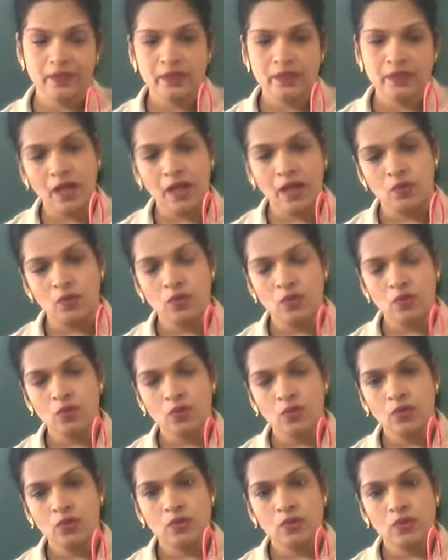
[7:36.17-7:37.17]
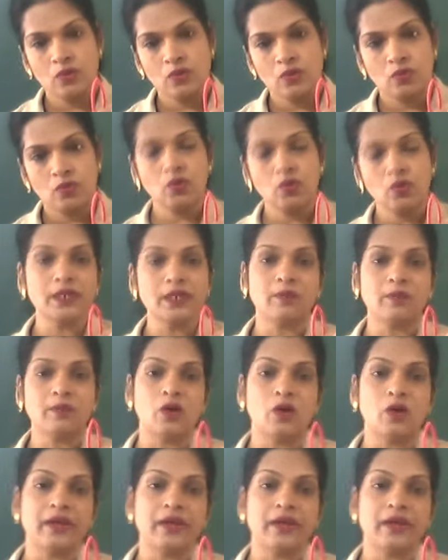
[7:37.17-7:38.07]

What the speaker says: Now, what about